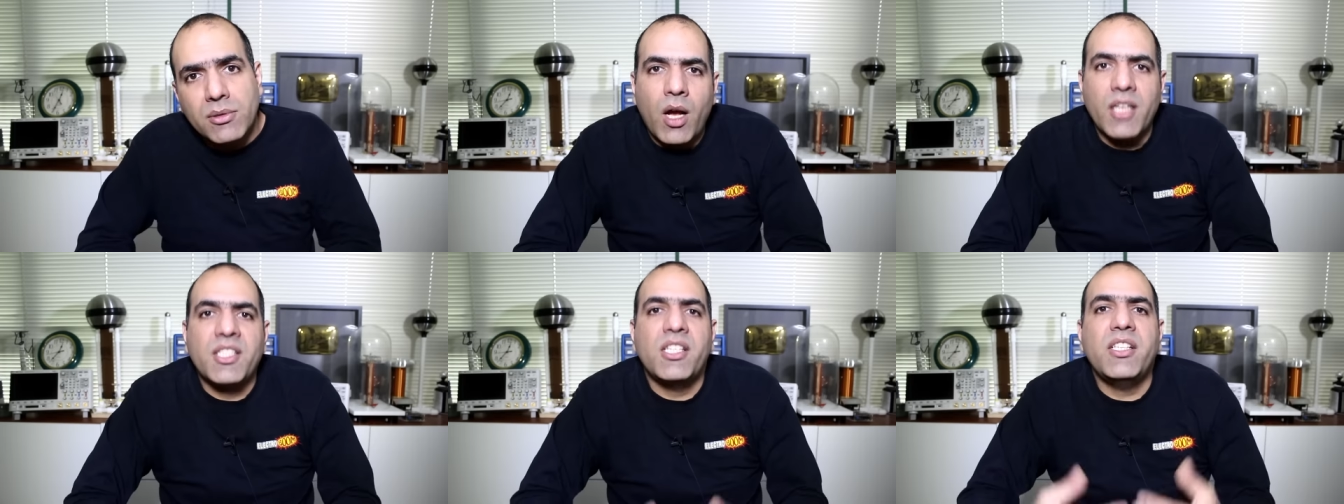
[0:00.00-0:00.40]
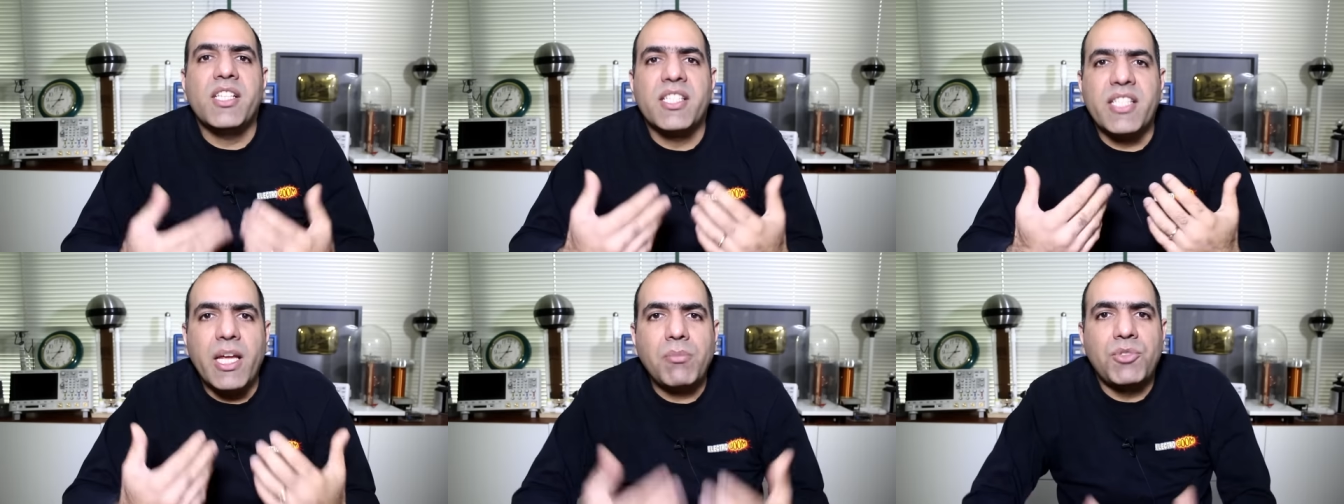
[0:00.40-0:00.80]
I see the
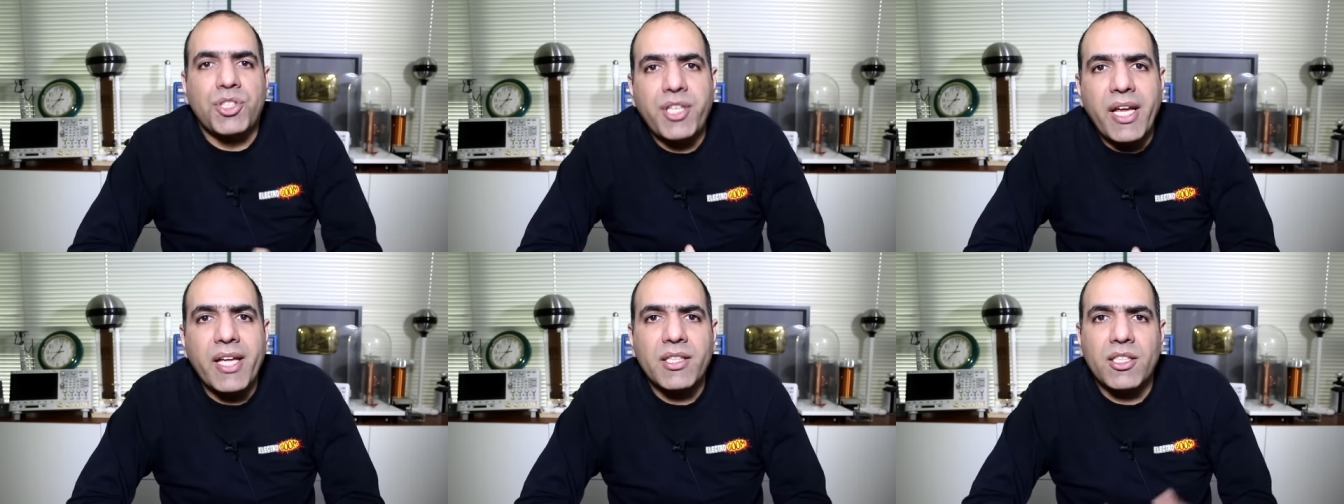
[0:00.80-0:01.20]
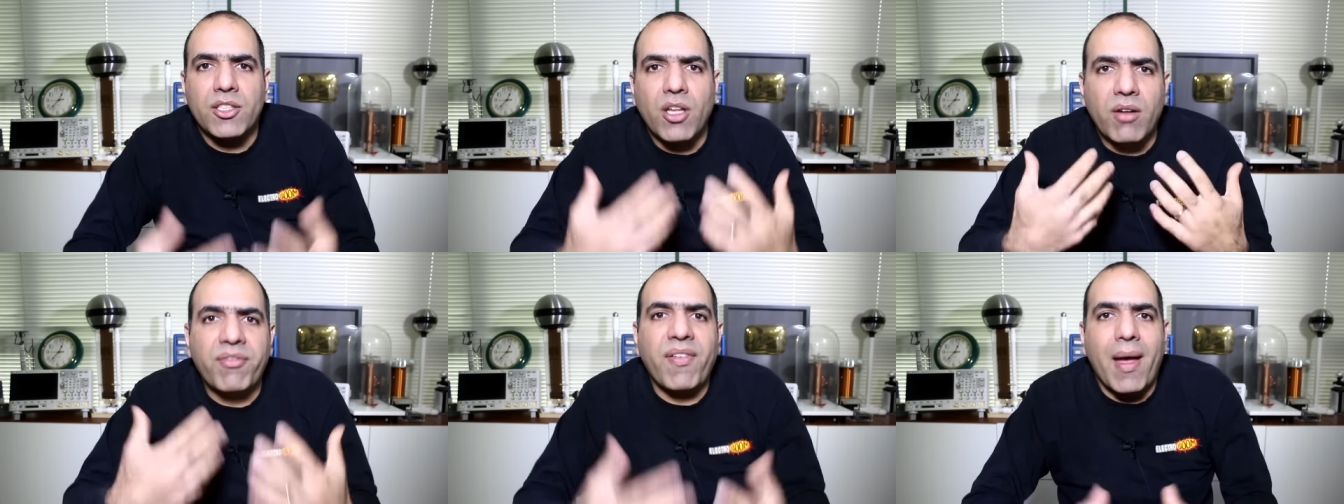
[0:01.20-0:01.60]
same trend in
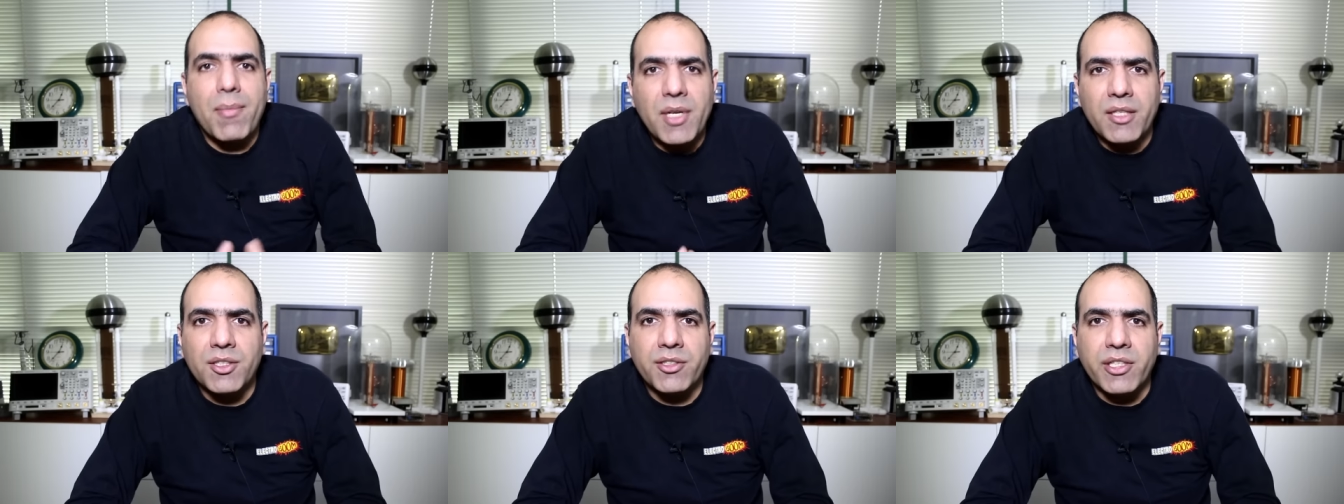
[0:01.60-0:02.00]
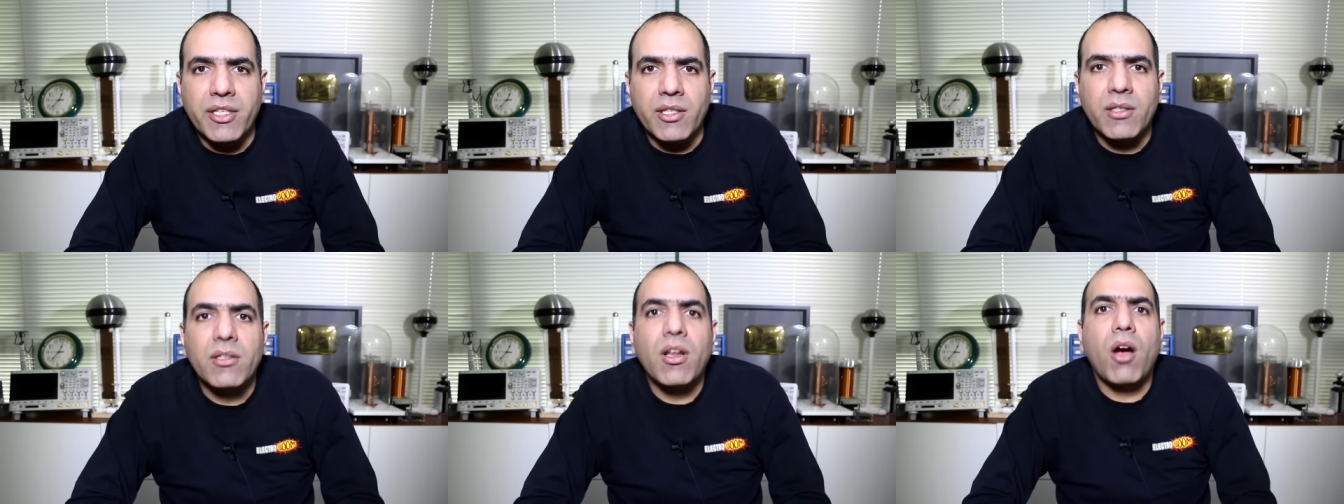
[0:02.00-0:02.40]
our family
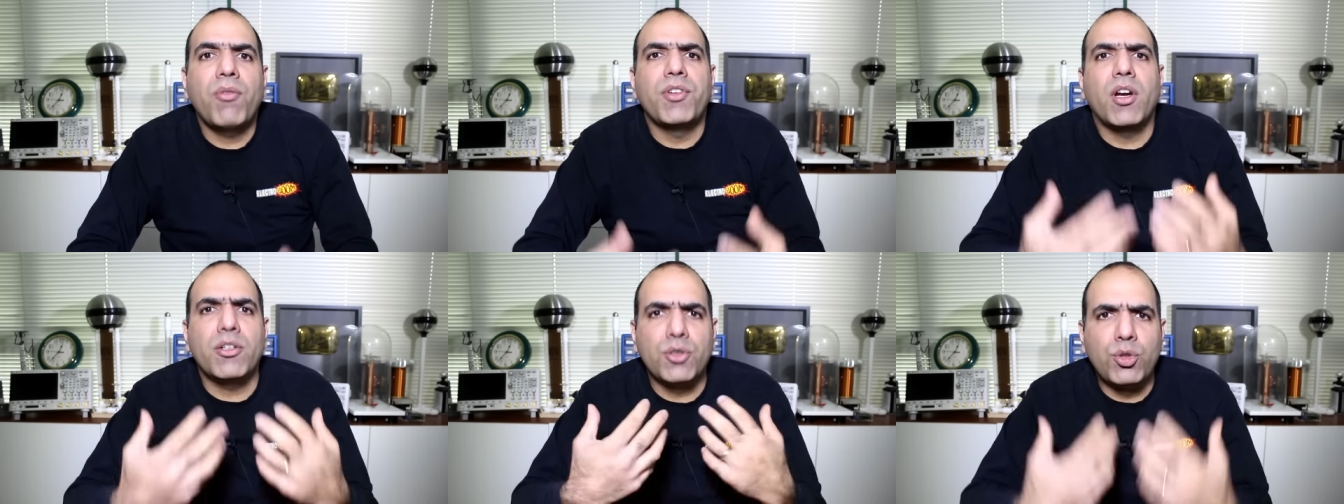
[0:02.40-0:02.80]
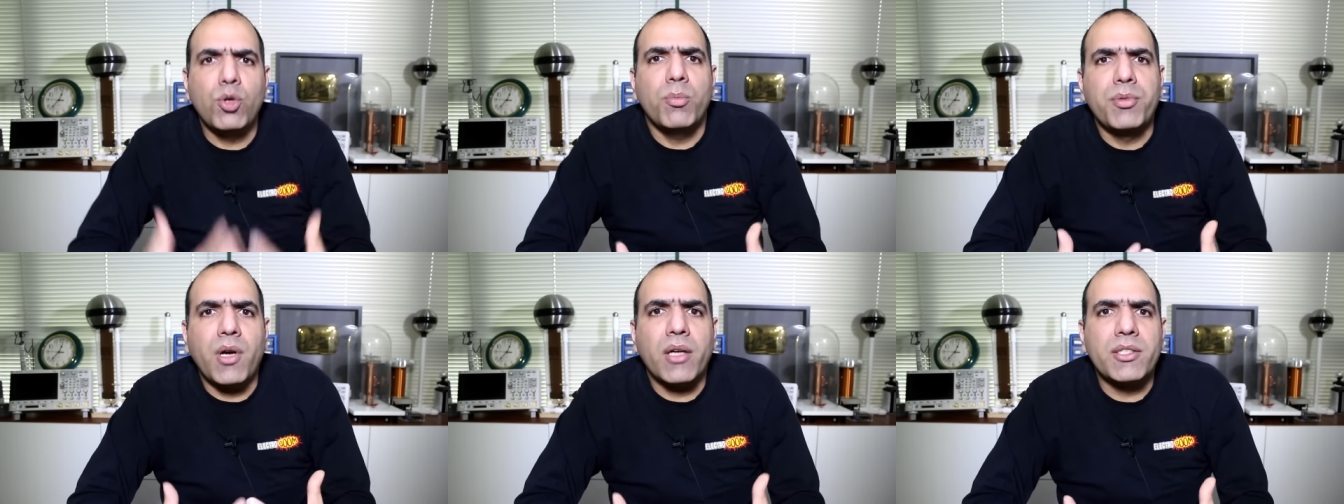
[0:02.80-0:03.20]
tree. Now we are 2
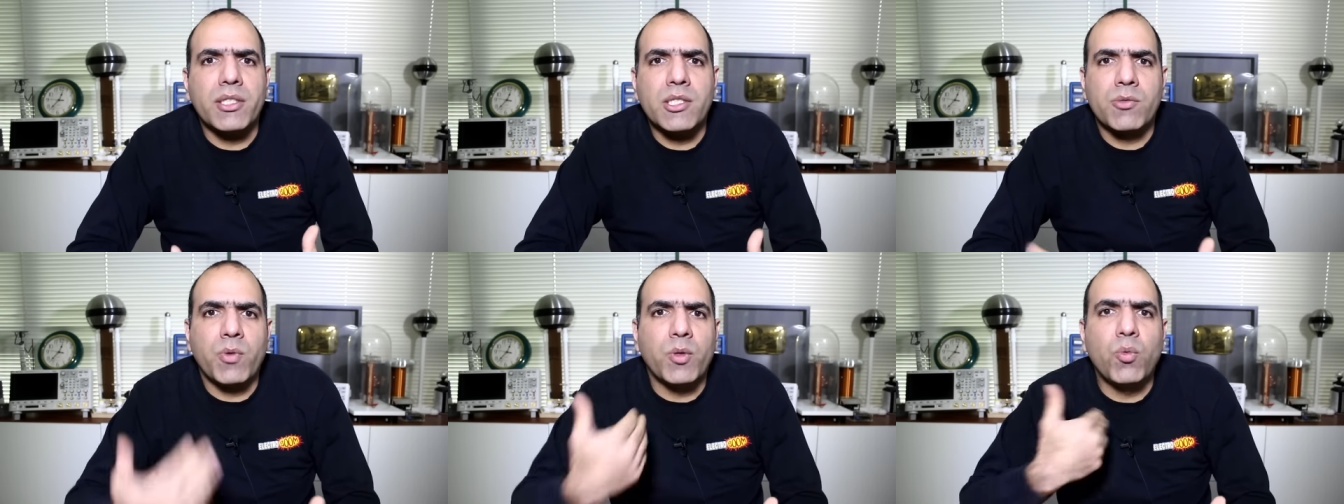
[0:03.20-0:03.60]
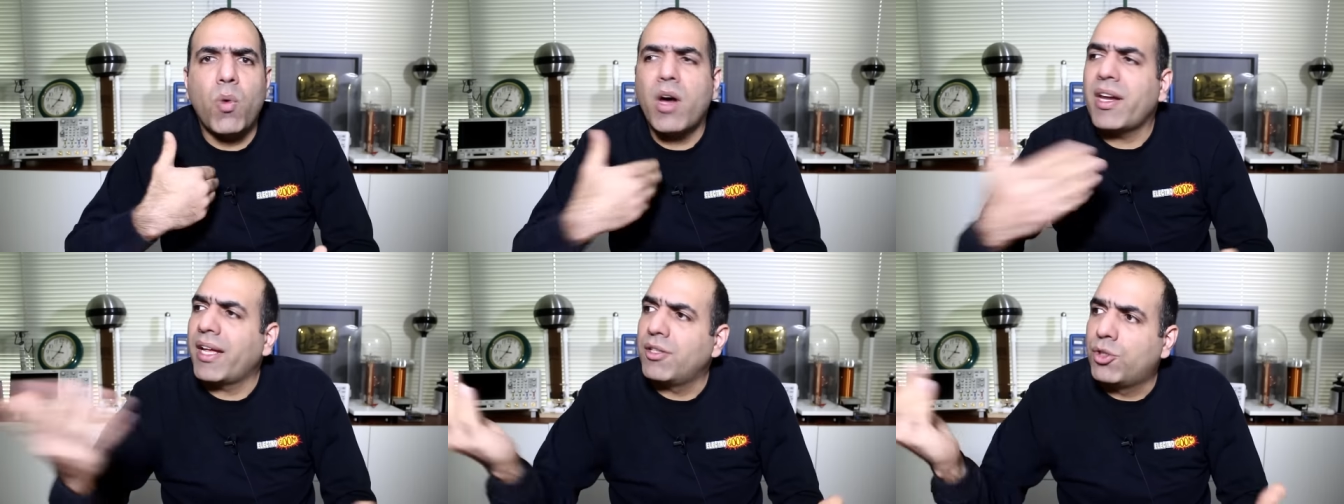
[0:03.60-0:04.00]
brothers with
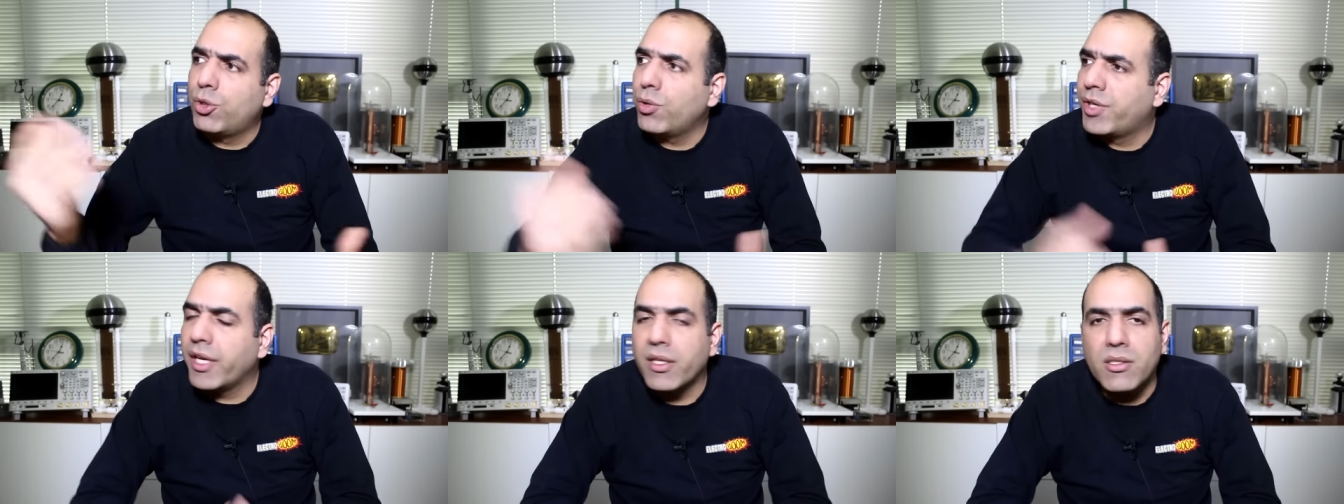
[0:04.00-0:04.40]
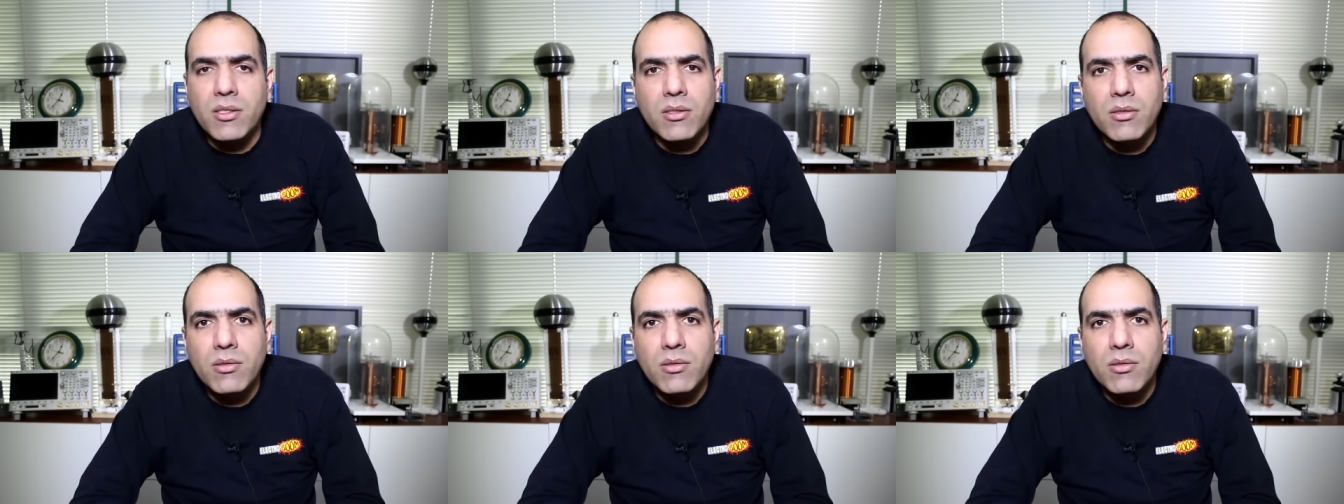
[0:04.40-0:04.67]
1 and 2 kids.